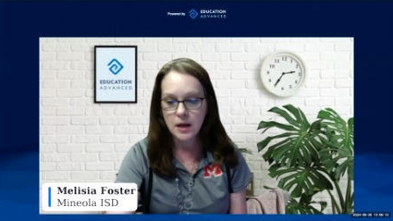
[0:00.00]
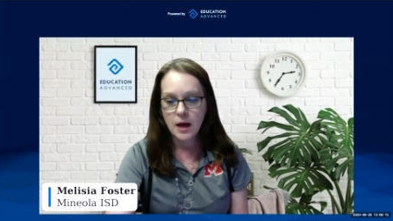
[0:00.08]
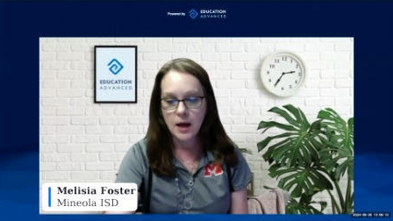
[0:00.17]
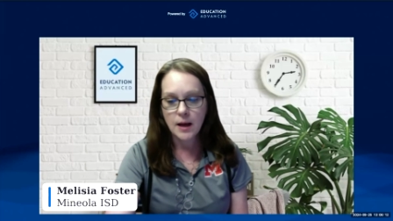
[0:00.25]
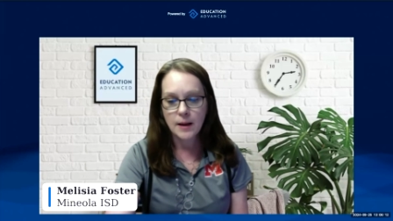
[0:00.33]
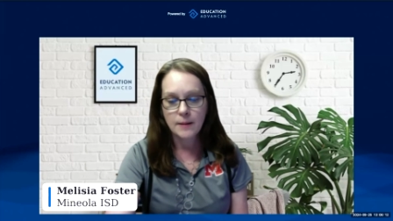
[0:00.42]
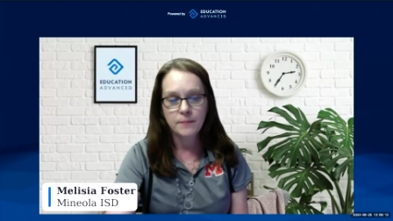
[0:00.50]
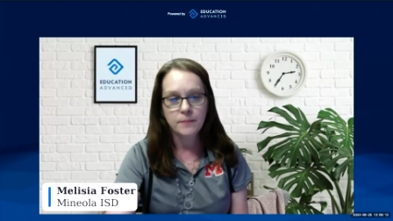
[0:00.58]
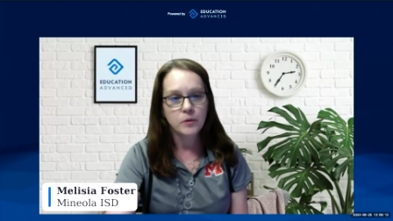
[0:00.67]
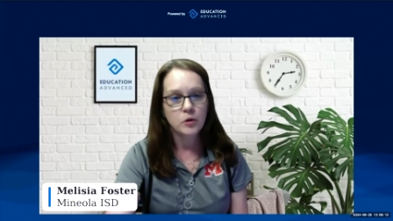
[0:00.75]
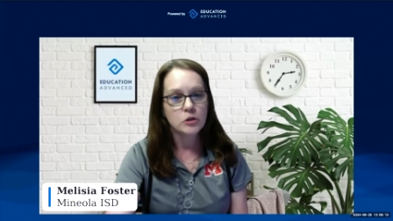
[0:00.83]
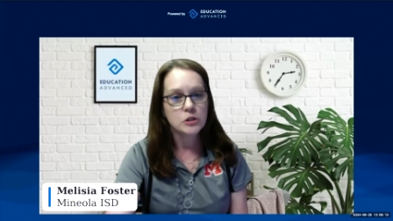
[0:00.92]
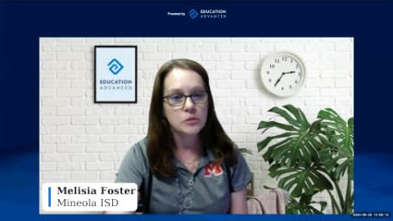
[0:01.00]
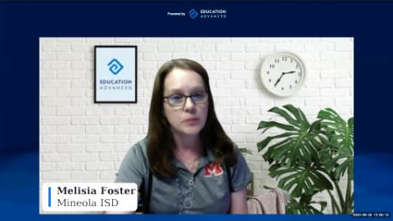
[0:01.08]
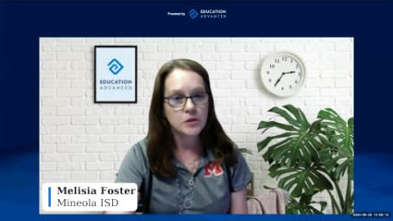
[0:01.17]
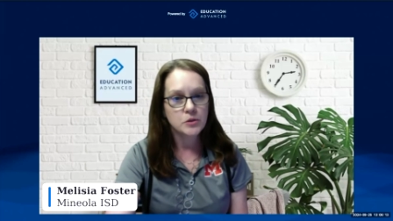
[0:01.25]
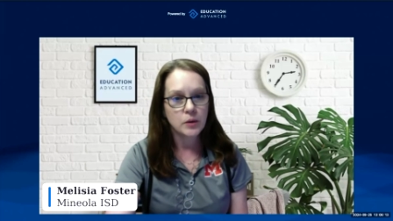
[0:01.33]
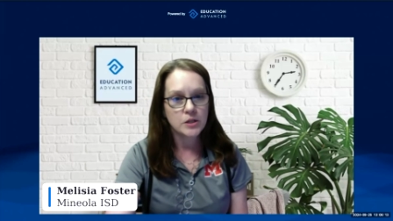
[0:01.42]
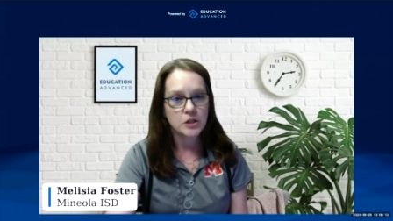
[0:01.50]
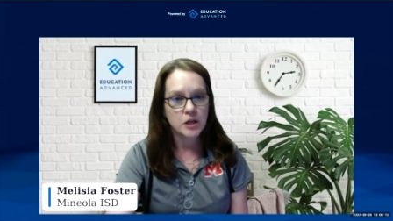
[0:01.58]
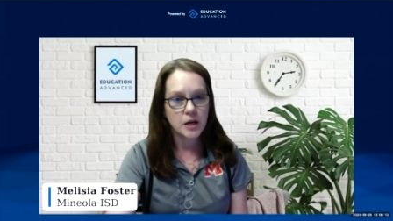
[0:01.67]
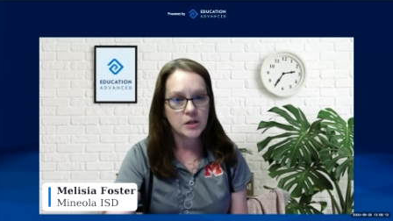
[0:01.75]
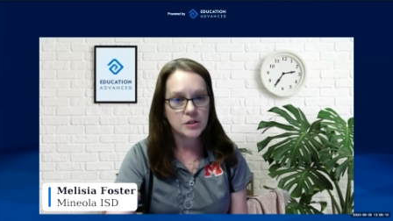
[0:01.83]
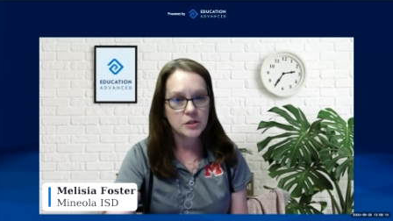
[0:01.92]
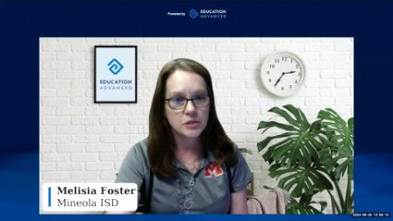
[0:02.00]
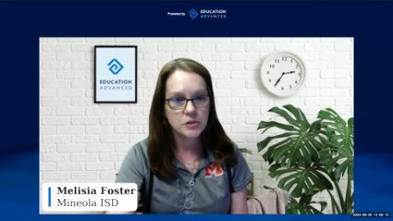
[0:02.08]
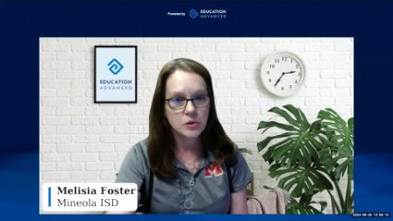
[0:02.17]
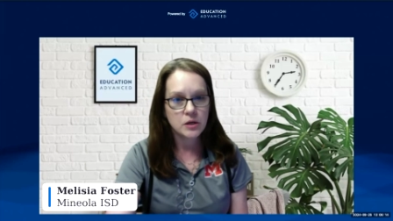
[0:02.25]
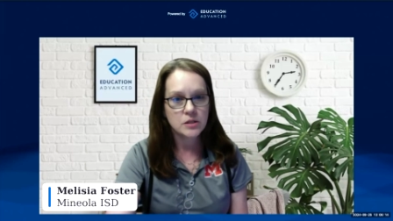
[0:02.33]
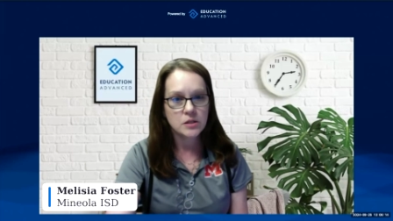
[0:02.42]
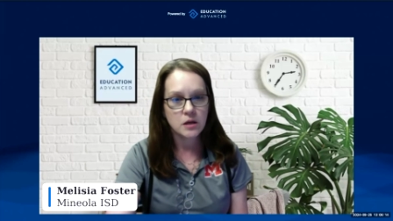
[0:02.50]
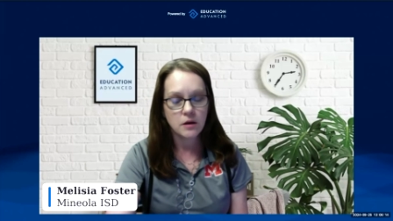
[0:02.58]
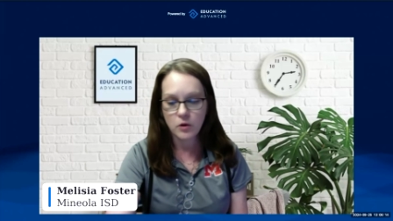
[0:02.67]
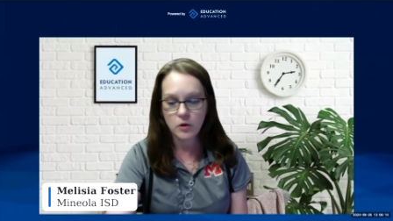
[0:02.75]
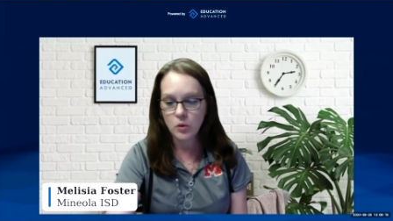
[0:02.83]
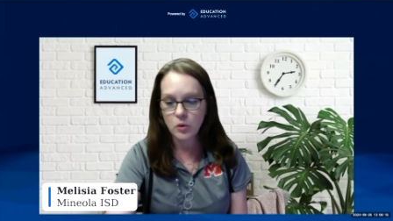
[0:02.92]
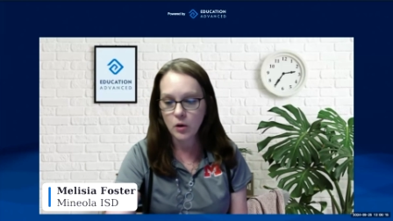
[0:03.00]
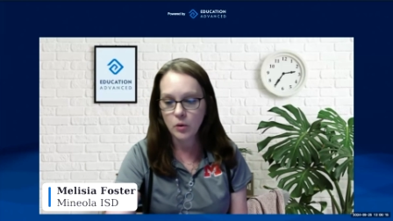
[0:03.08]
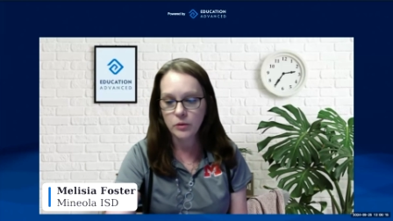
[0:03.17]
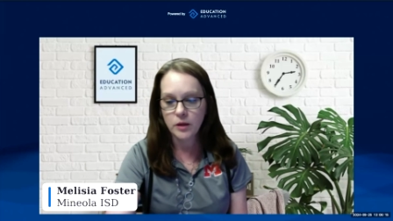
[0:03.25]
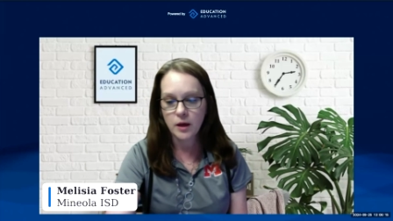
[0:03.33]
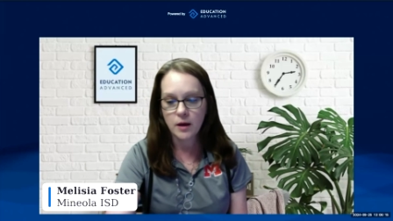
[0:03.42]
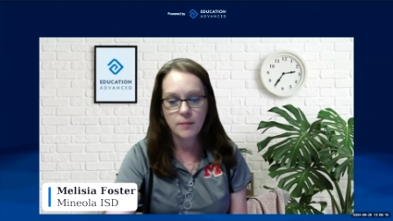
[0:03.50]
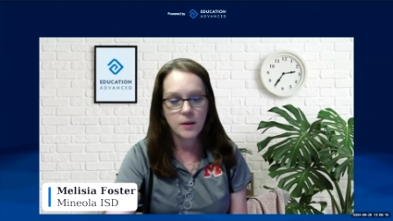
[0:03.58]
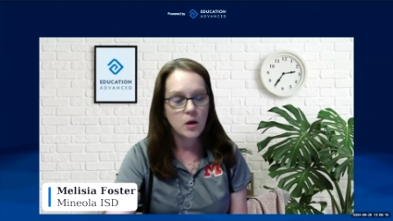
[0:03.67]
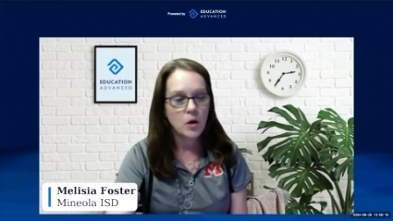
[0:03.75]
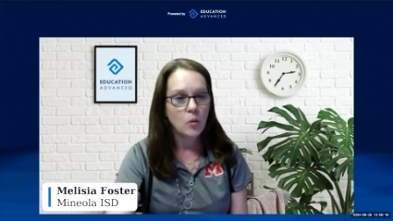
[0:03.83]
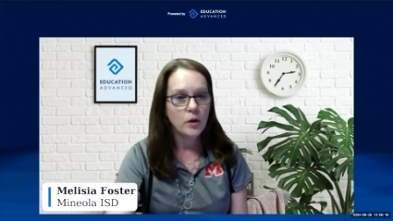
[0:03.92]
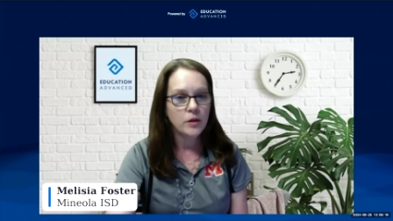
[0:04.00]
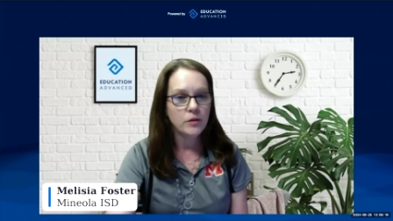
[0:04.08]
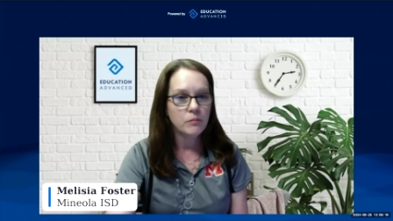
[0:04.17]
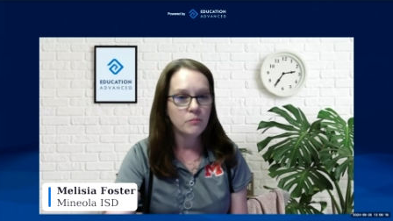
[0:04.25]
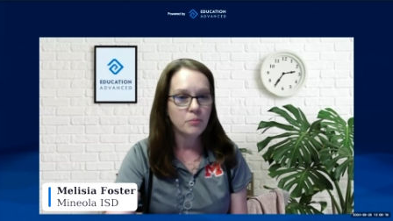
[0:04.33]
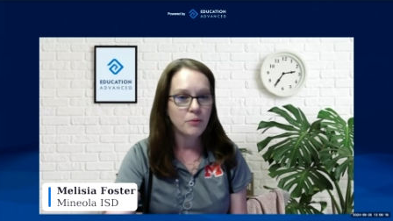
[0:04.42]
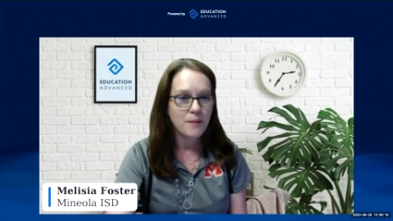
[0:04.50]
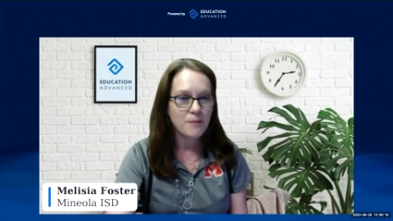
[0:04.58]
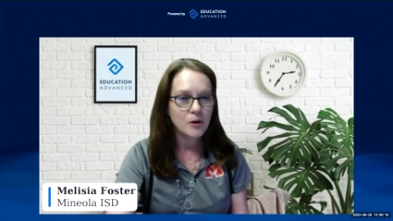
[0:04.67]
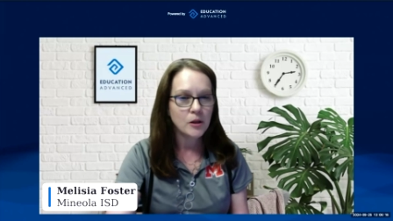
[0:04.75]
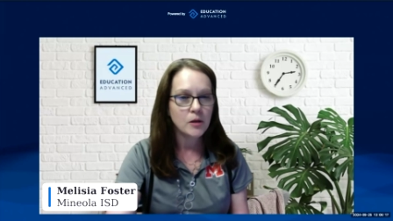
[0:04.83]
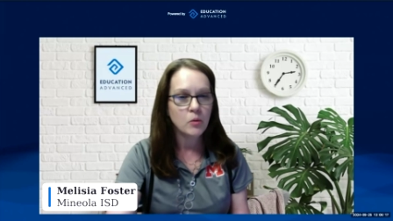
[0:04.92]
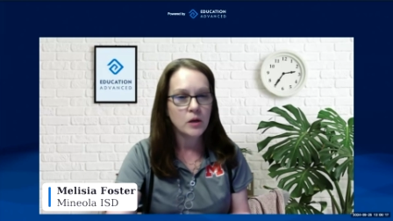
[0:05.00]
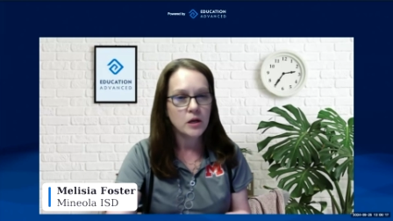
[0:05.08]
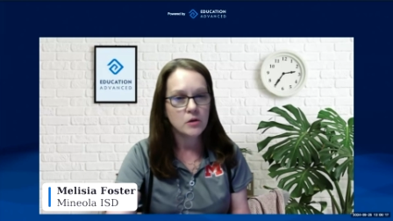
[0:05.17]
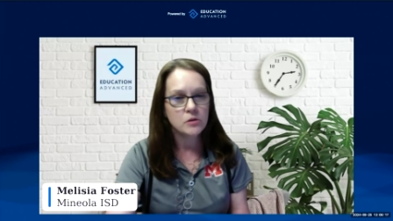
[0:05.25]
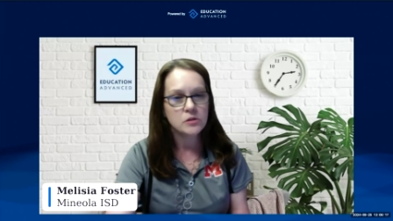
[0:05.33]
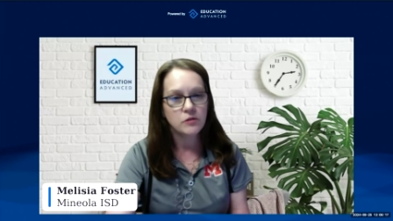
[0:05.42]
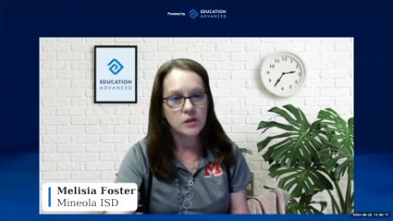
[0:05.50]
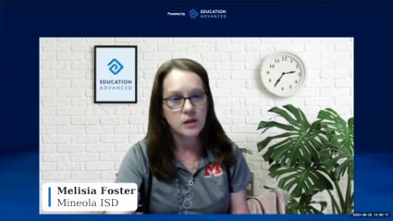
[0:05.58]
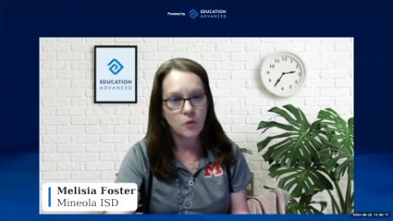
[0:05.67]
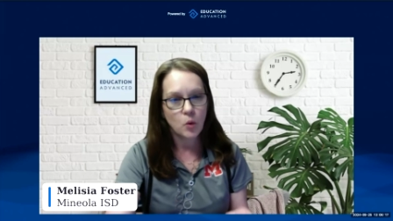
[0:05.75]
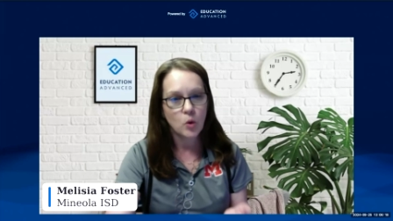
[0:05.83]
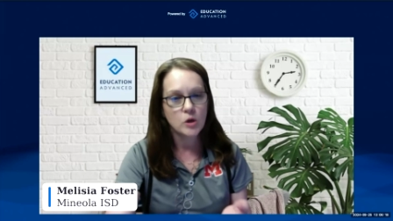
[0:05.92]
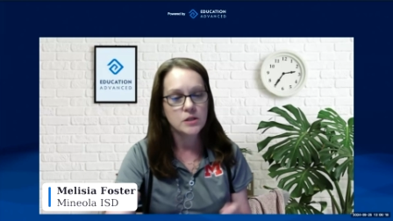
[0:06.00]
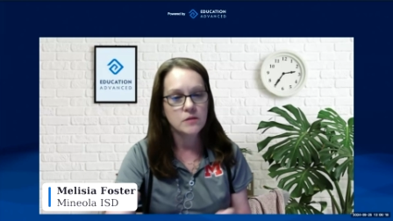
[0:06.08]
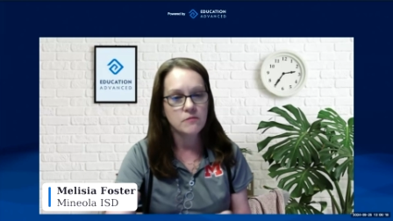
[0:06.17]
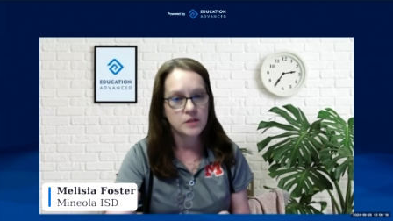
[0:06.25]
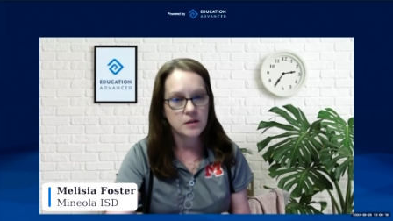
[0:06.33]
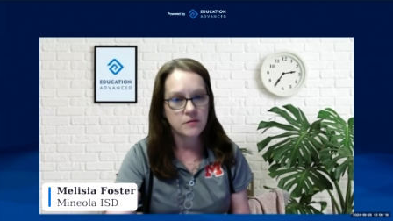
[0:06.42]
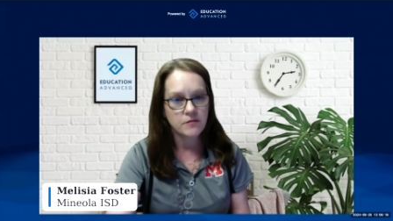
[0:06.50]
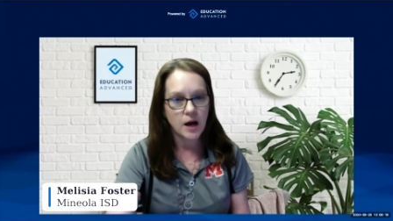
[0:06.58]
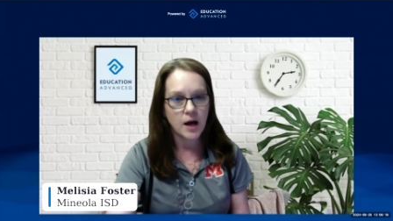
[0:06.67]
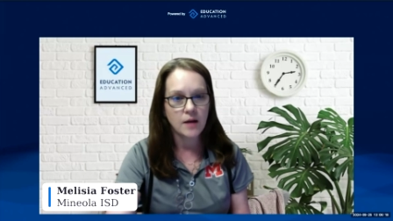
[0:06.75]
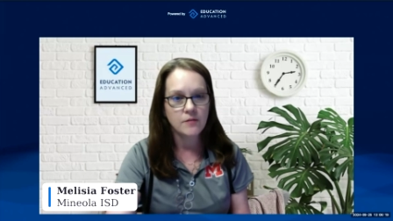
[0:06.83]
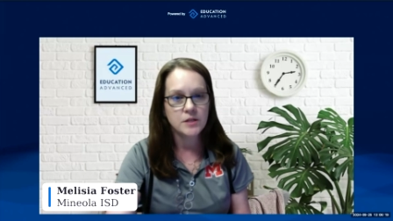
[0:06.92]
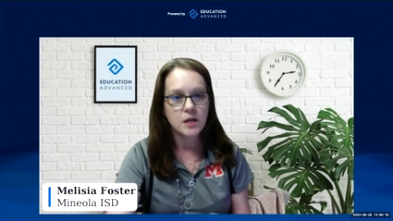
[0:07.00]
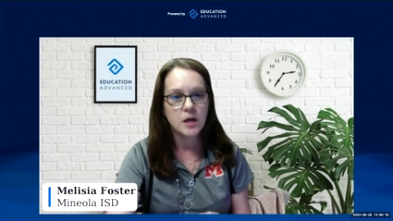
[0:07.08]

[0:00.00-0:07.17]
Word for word: Um, your special education students, if you code them with primarily we use 54s and 55s,